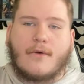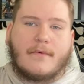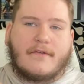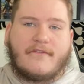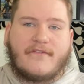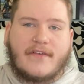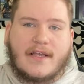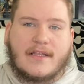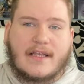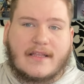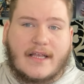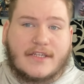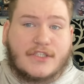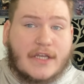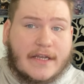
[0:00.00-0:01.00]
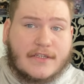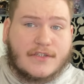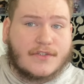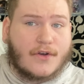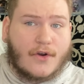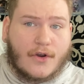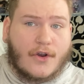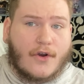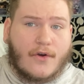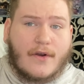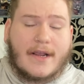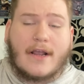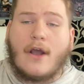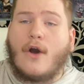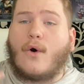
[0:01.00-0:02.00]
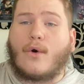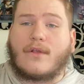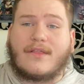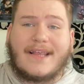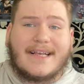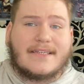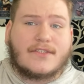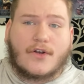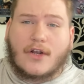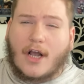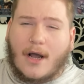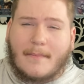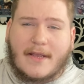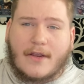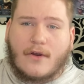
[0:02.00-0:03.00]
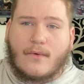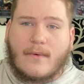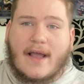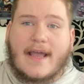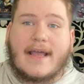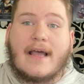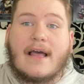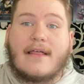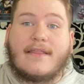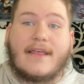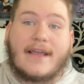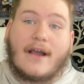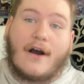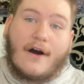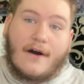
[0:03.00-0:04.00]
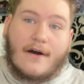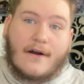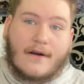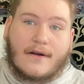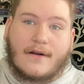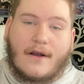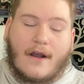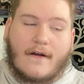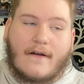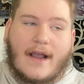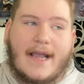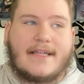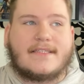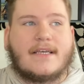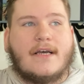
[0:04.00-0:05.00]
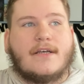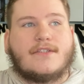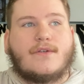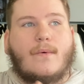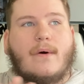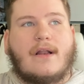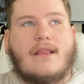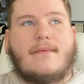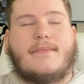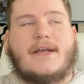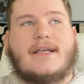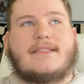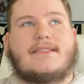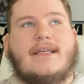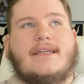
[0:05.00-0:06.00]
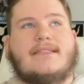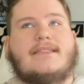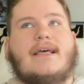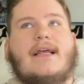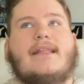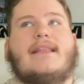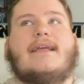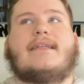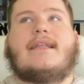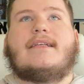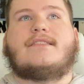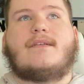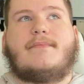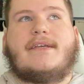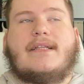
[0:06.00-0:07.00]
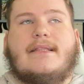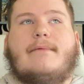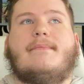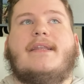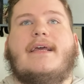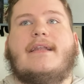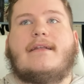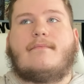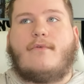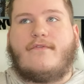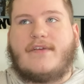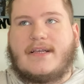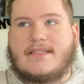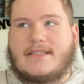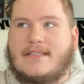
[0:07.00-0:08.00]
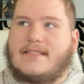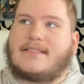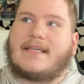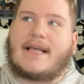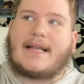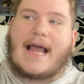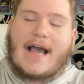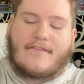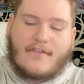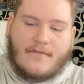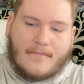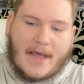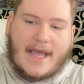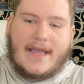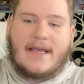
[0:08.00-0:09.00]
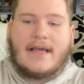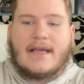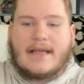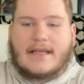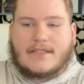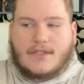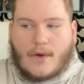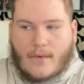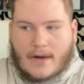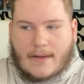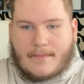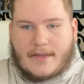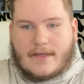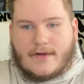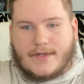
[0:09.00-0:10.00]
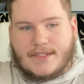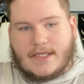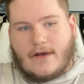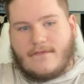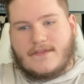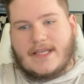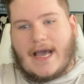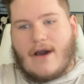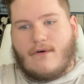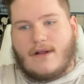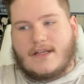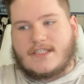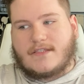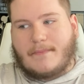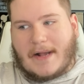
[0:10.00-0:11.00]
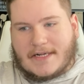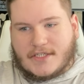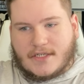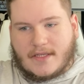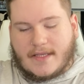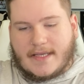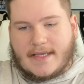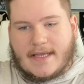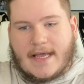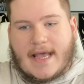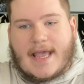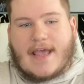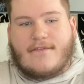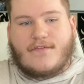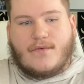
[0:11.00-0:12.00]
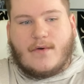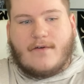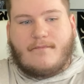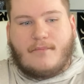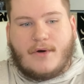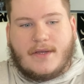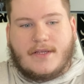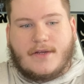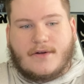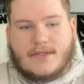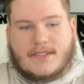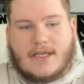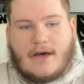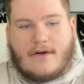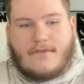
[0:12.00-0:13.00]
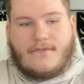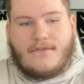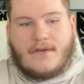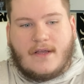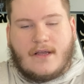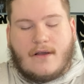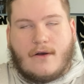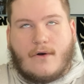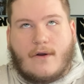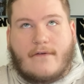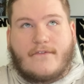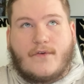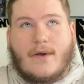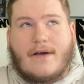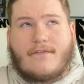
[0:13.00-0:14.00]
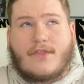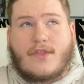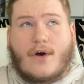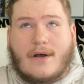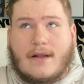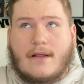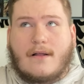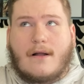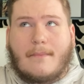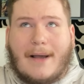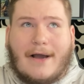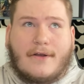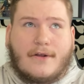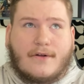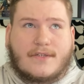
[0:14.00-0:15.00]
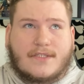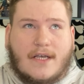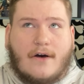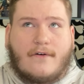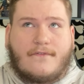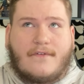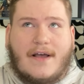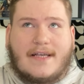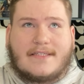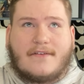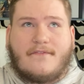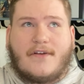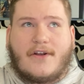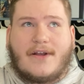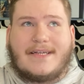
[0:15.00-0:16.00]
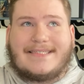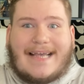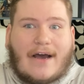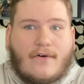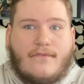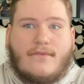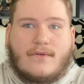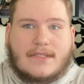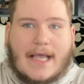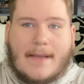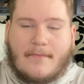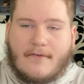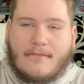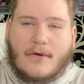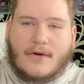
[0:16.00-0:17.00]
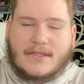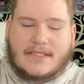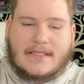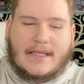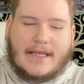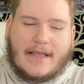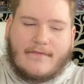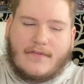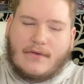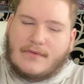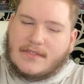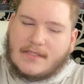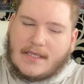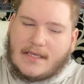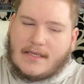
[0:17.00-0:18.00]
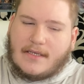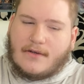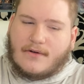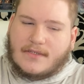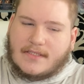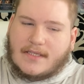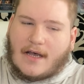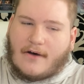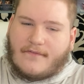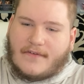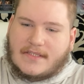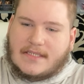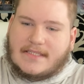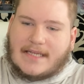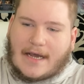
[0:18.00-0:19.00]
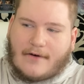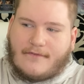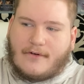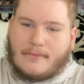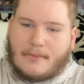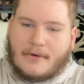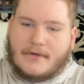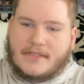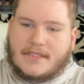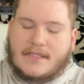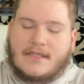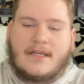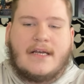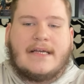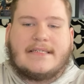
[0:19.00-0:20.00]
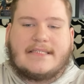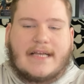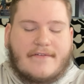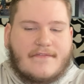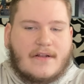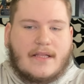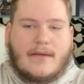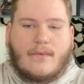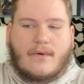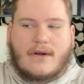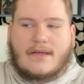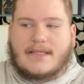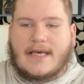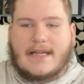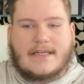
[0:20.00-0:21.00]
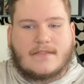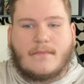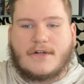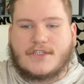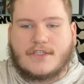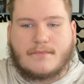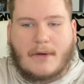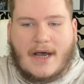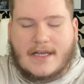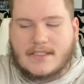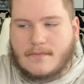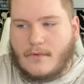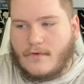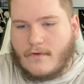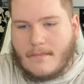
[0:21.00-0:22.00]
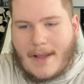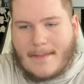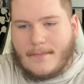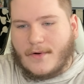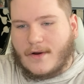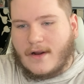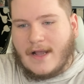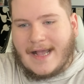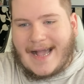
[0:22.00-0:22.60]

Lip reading: or been feeling like changes are occurring or things are coming your way, they are, all right? So one of the biggest things that I think needs to be eliminated moving into the second half of May is going to be your self-doubt, especially if you have put yourself or if you have thought about yourself as a very doubtful type of person. Like if you see yourself as a doubtful person, definitely work on that as much as possible. Remember,